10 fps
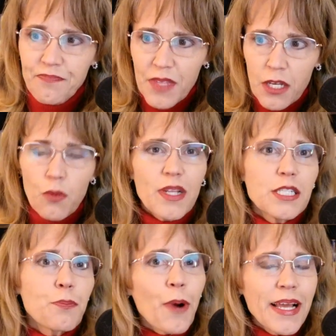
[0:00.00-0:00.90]
Well, let's
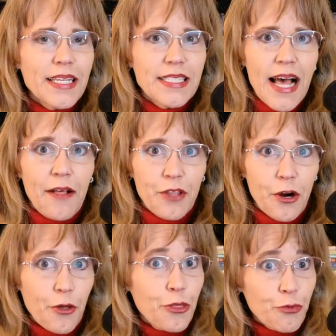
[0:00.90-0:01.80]
break it down. There are
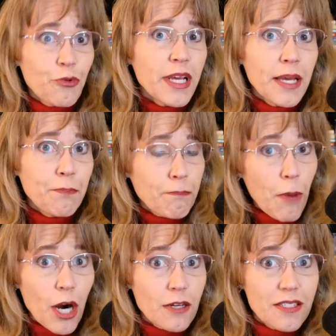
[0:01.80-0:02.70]
three
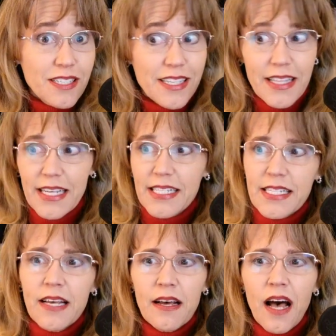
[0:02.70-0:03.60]
parts to this.
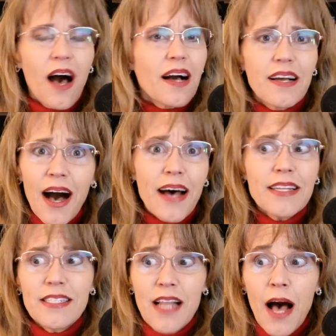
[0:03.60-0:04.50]
God is
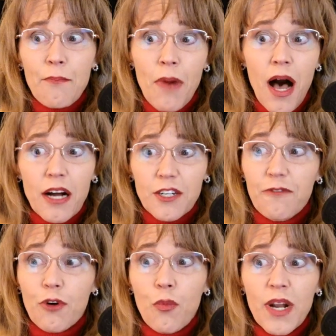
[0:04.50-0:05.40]
not mocked, for
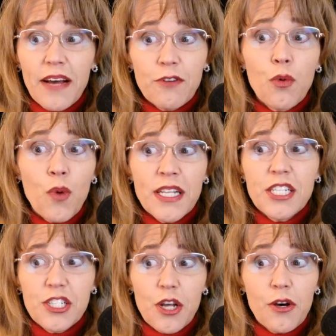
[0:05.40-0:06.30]
whatever one
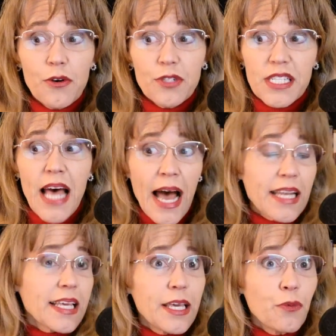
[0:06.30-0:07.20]
sows, that
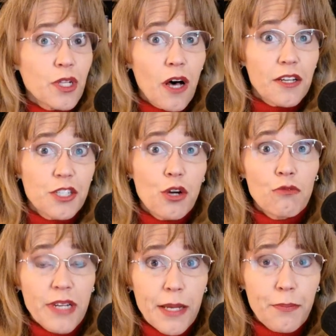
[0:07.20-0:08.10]
he will also reap.